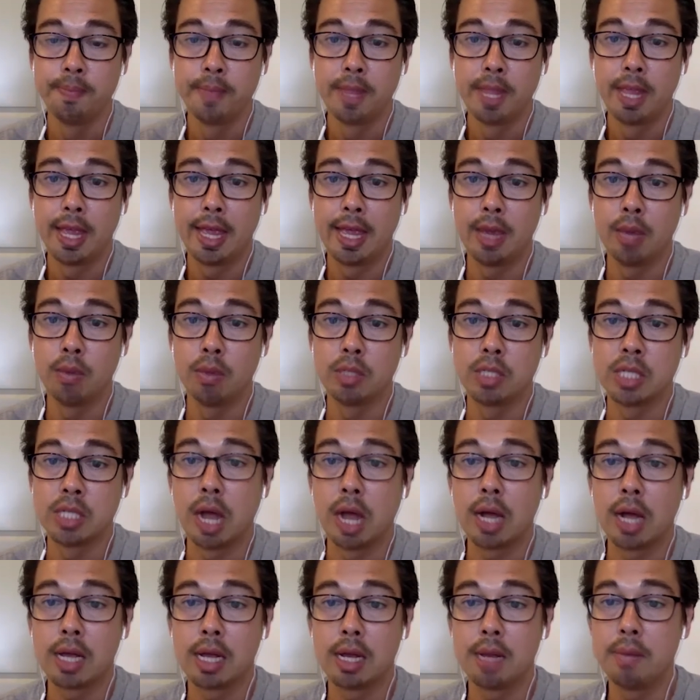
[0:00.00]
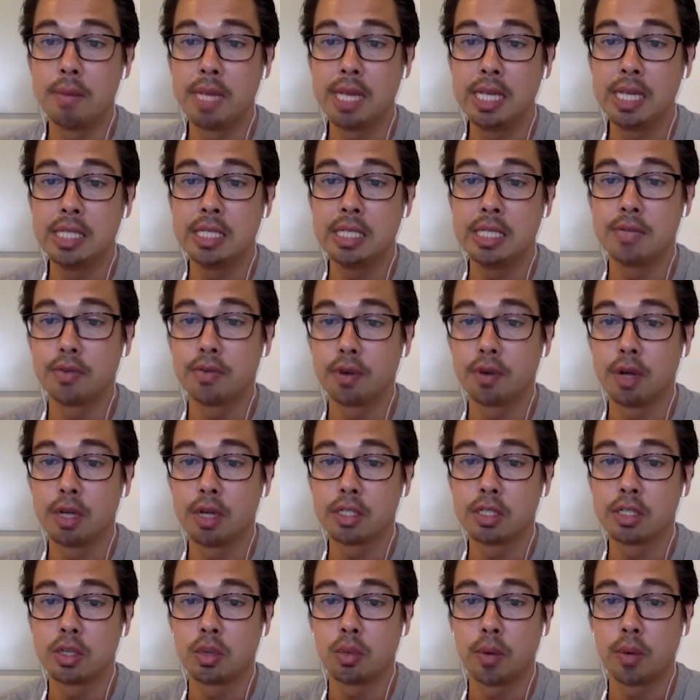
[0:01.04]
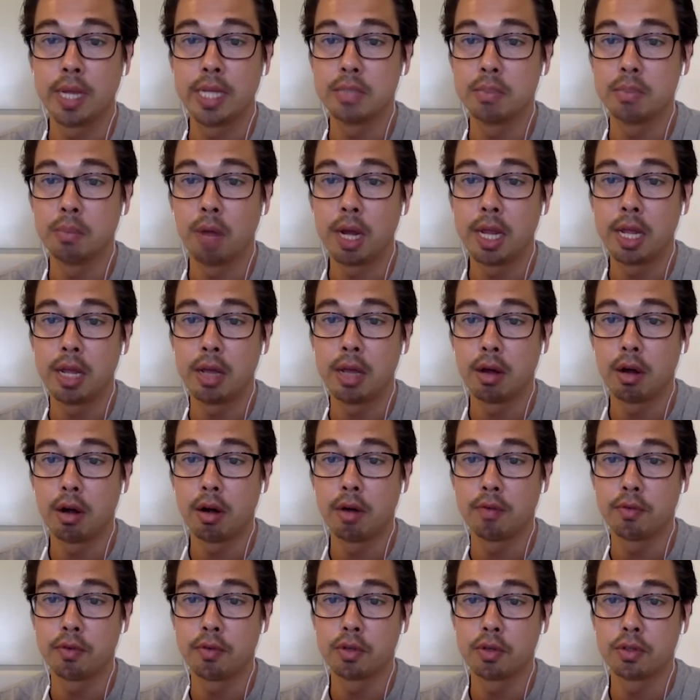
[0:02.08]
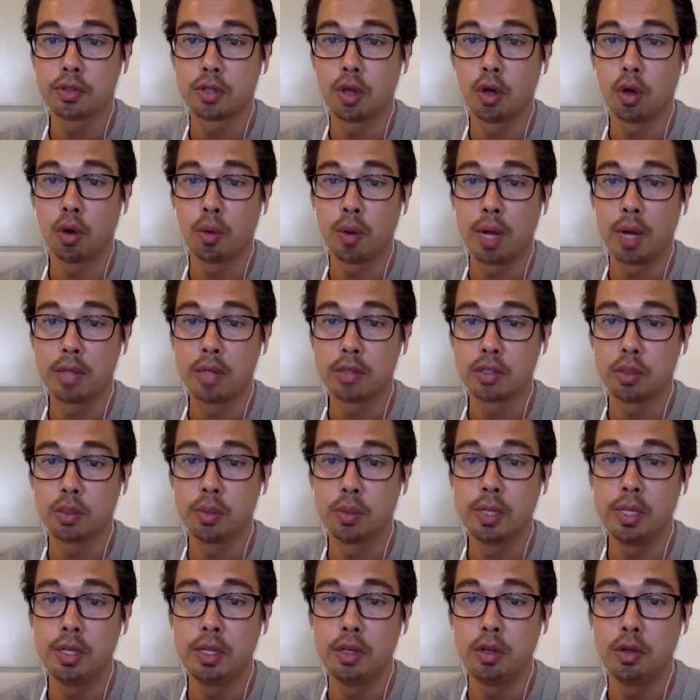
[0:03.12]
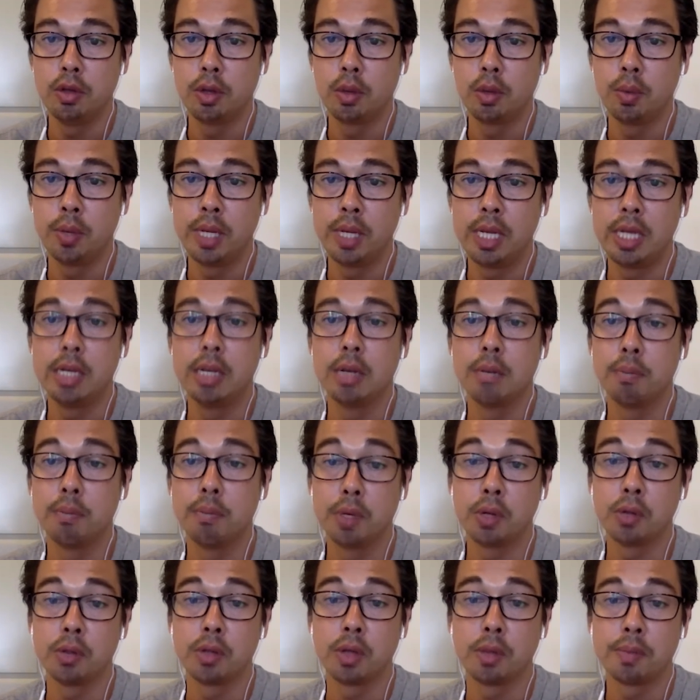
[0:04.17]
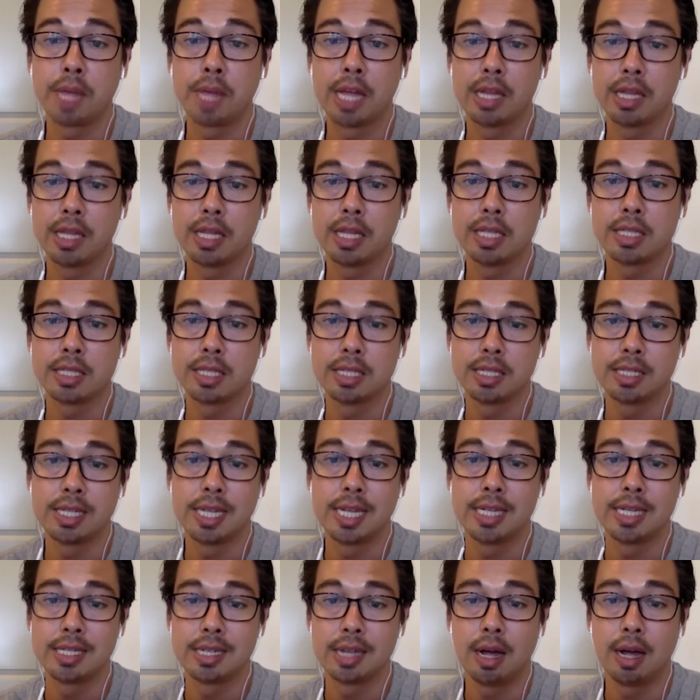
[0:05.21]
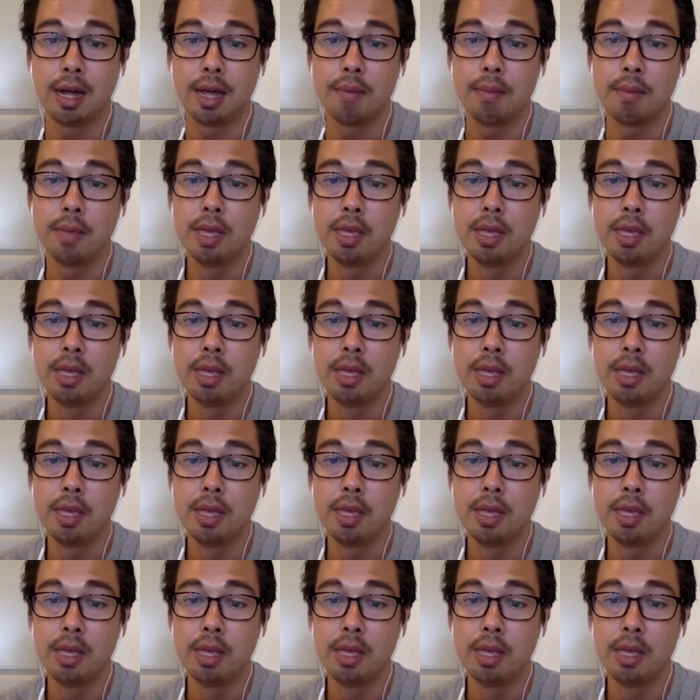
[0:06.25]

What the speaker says: it was not going to be easy for us to raise money on our first go around. So we knew that we needed to build up that list and take time